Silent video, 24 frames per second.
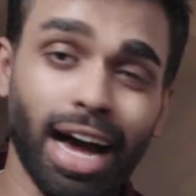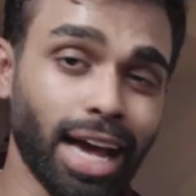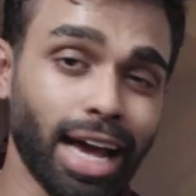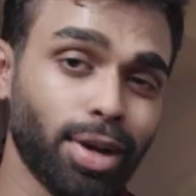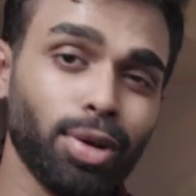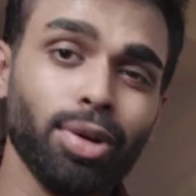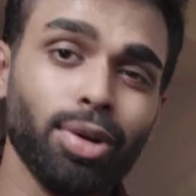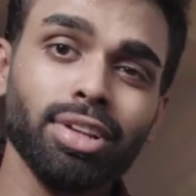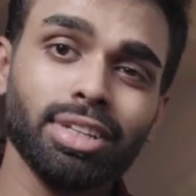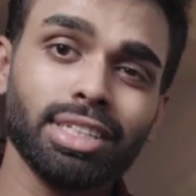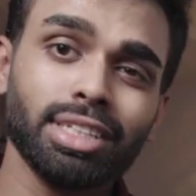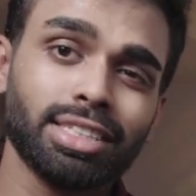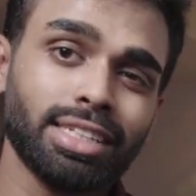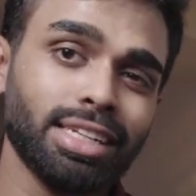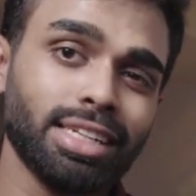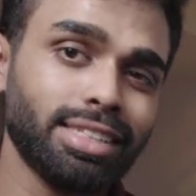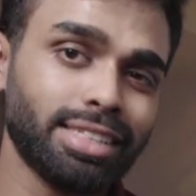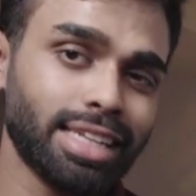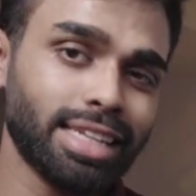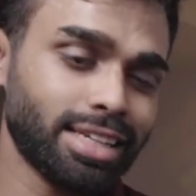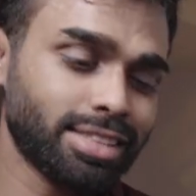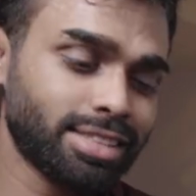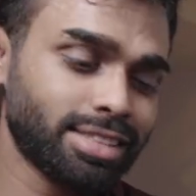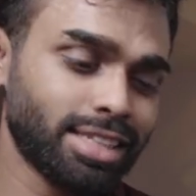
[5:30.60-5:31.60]
I couldn't still
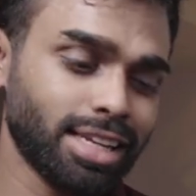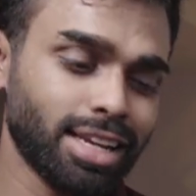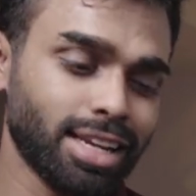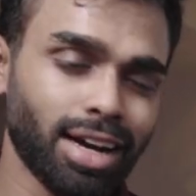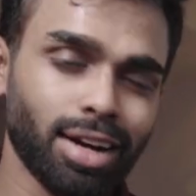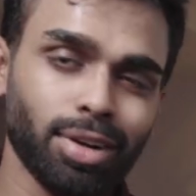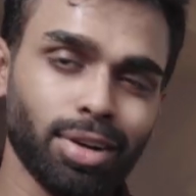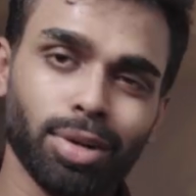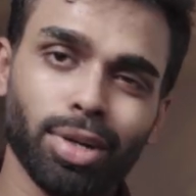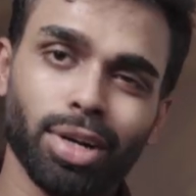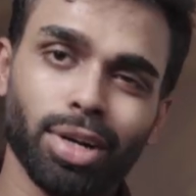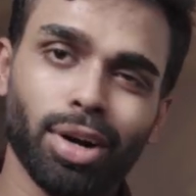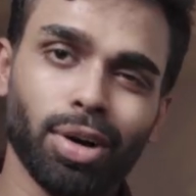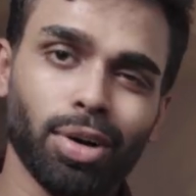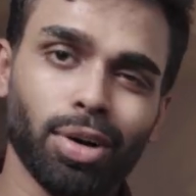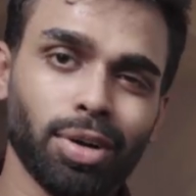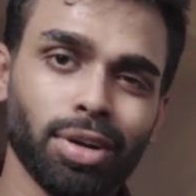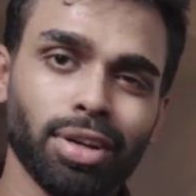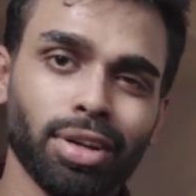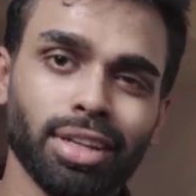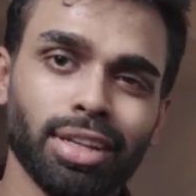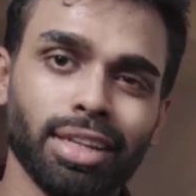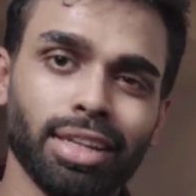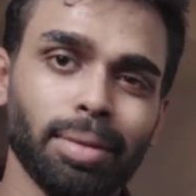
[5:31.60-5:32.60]
test it out
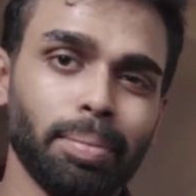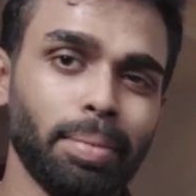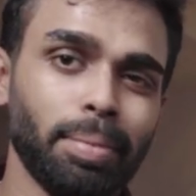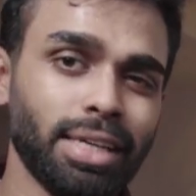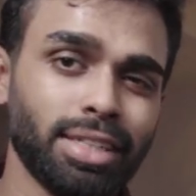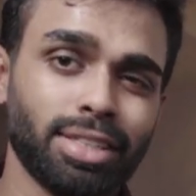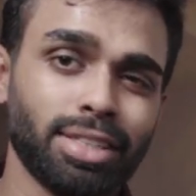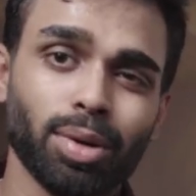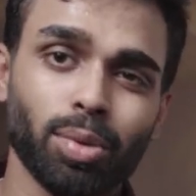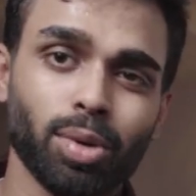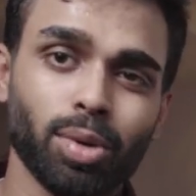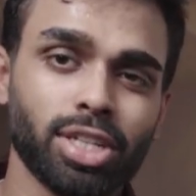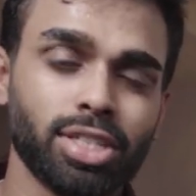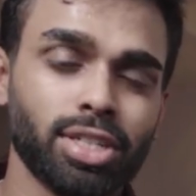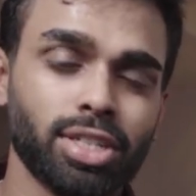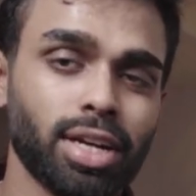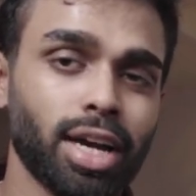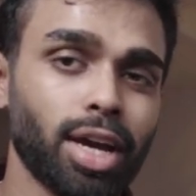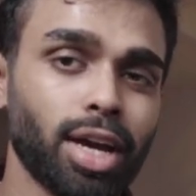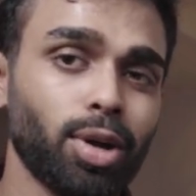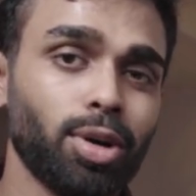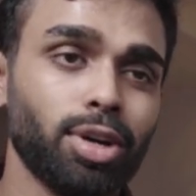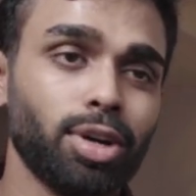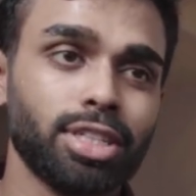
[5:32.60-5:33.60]
on the beta version
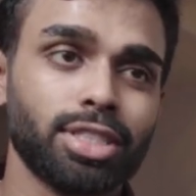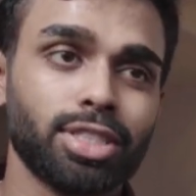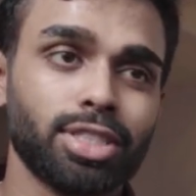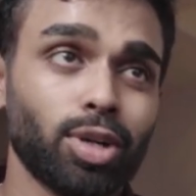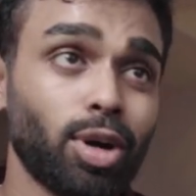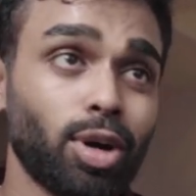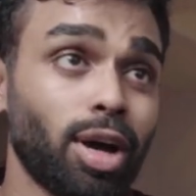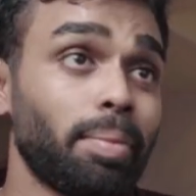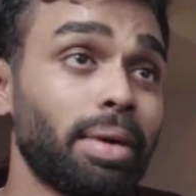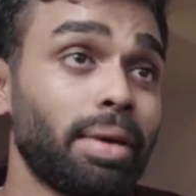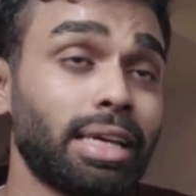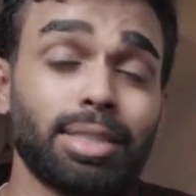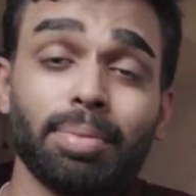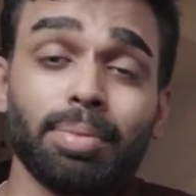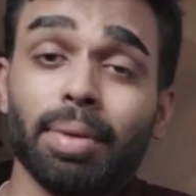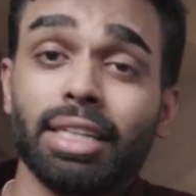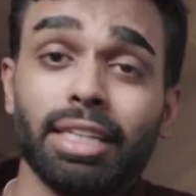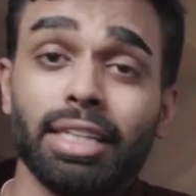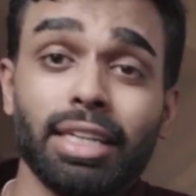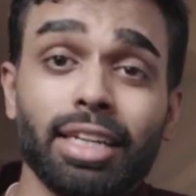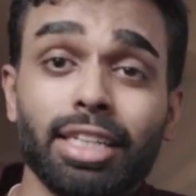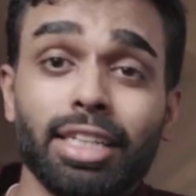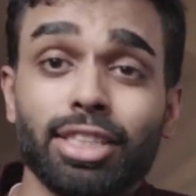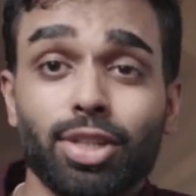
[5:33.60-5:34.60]
iOS, so I'm
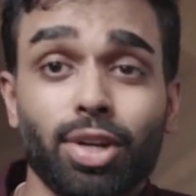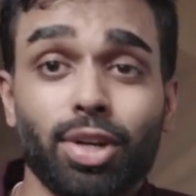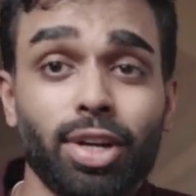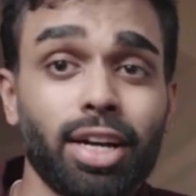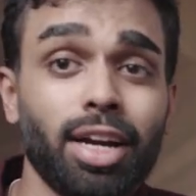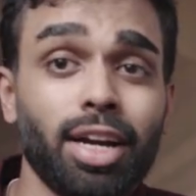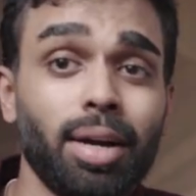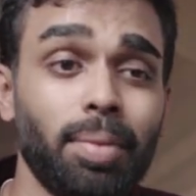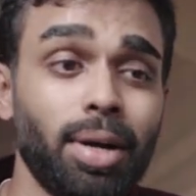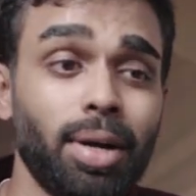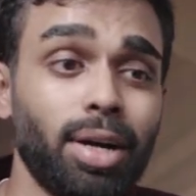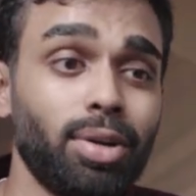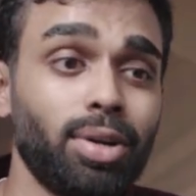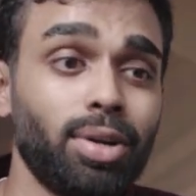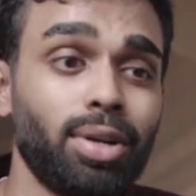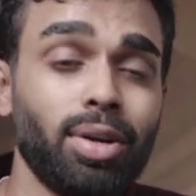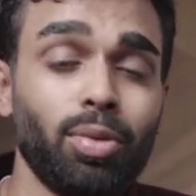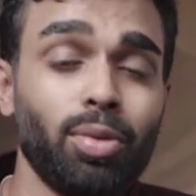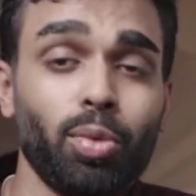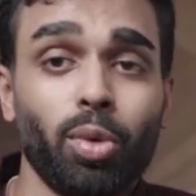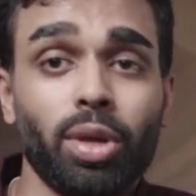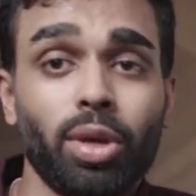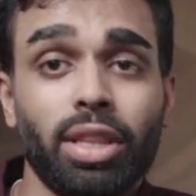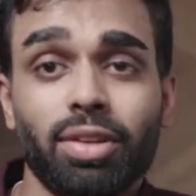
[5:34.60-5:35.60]
expecting it's gonna come out
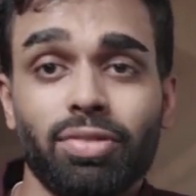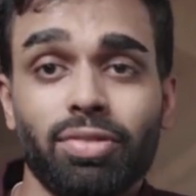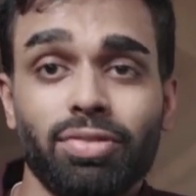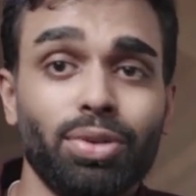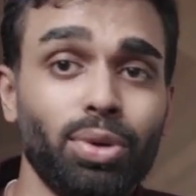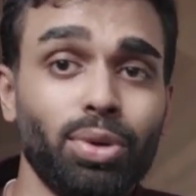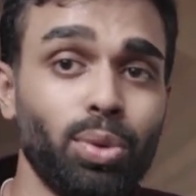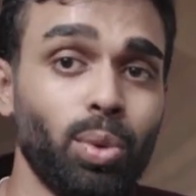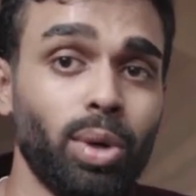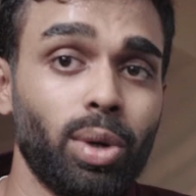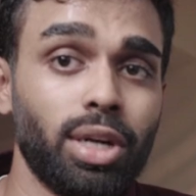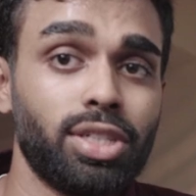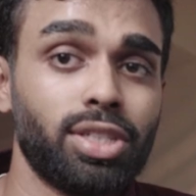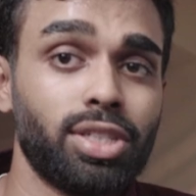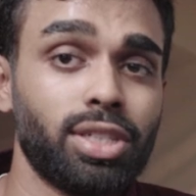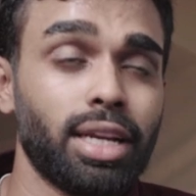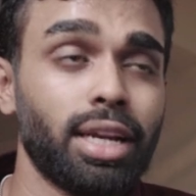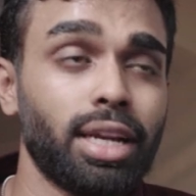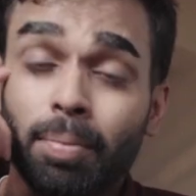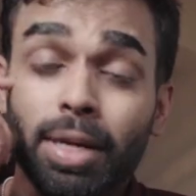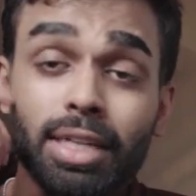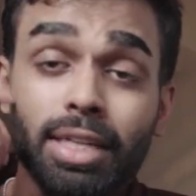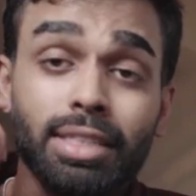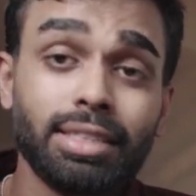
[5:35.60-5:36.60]
with the full
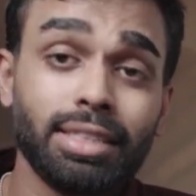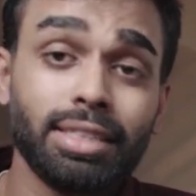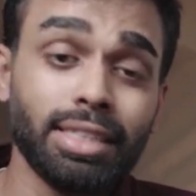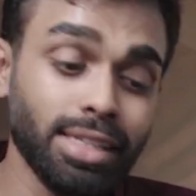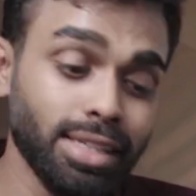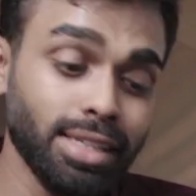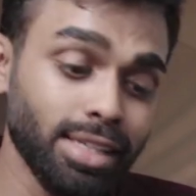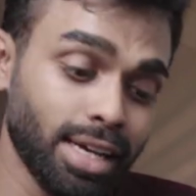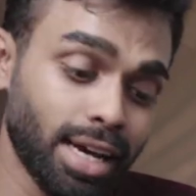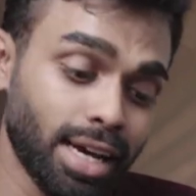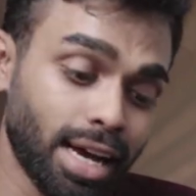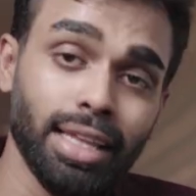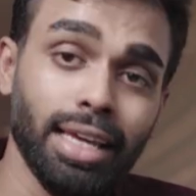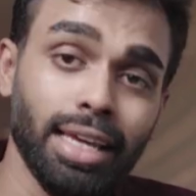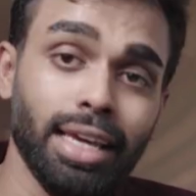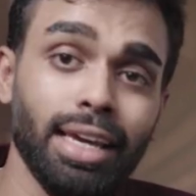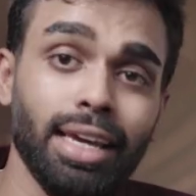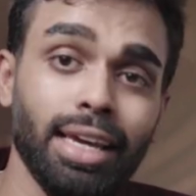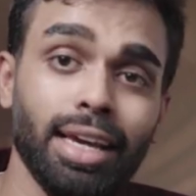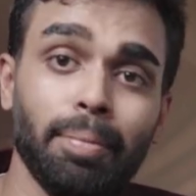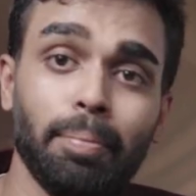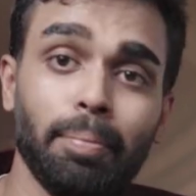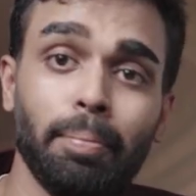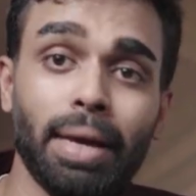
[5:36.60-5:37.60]
version. But still, the
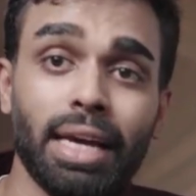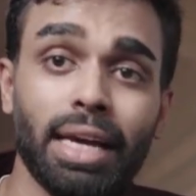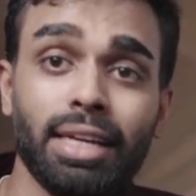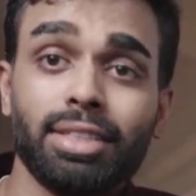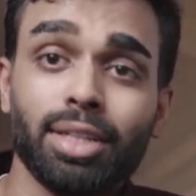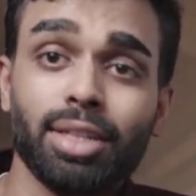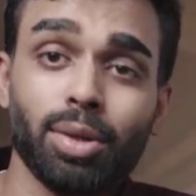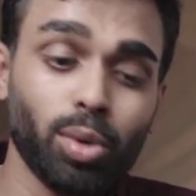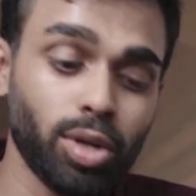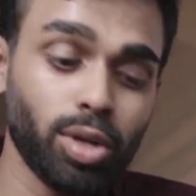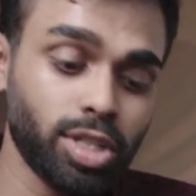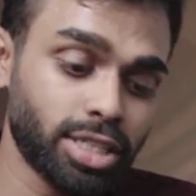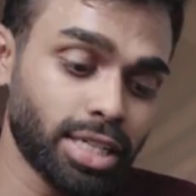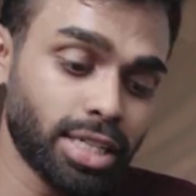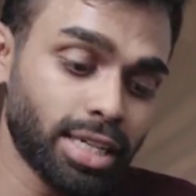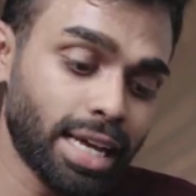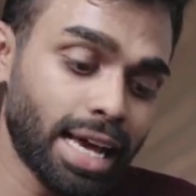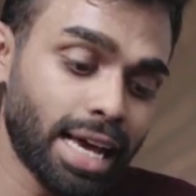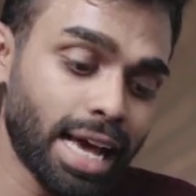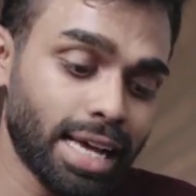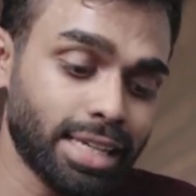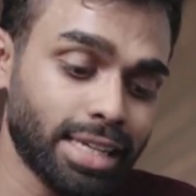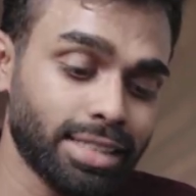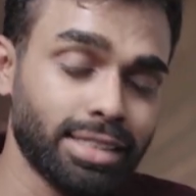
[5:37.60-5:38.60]
beta version
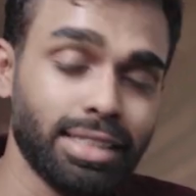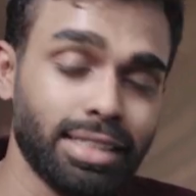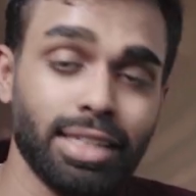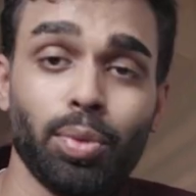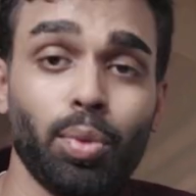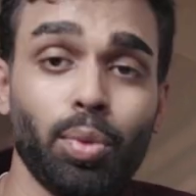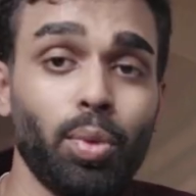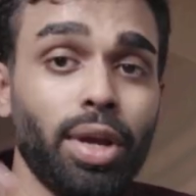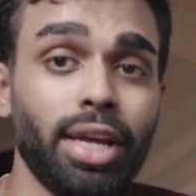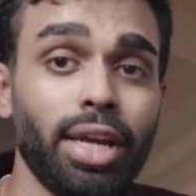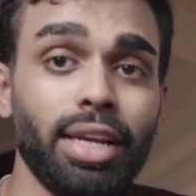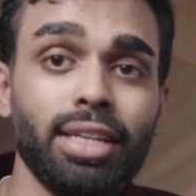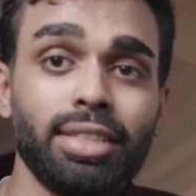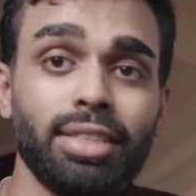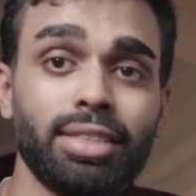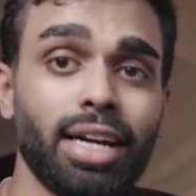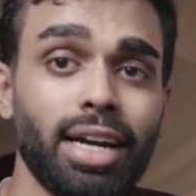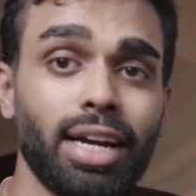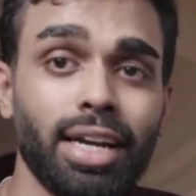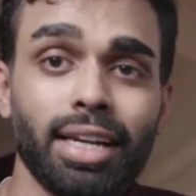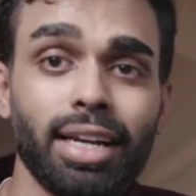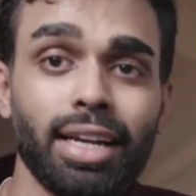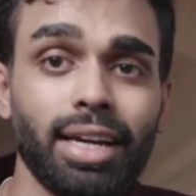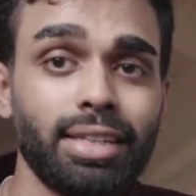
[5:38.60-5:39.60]
has the
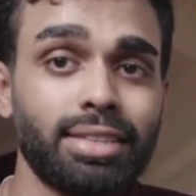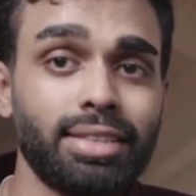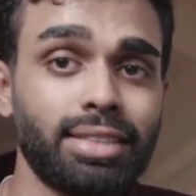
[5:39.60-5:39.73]
redesigned